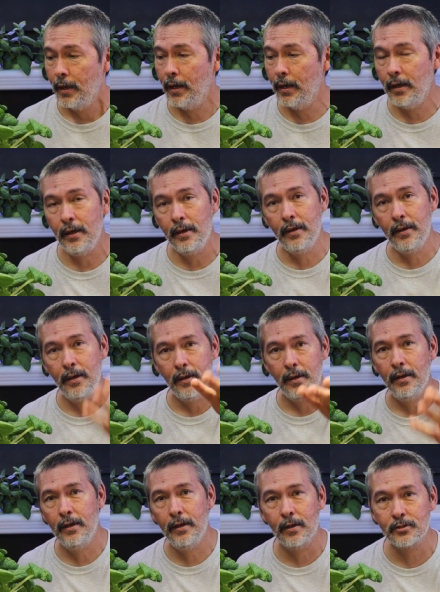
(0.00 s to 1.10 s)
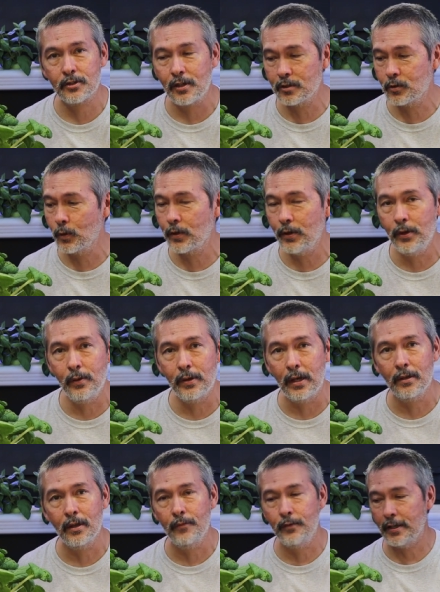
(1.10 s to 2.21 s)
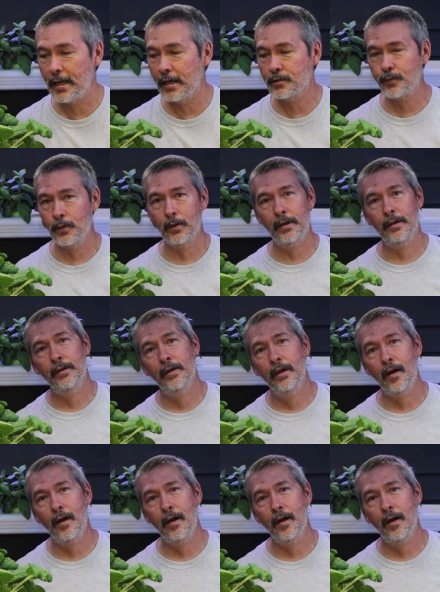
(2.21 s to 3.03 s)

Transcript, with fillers: and it all starts with you and I love you guys for it.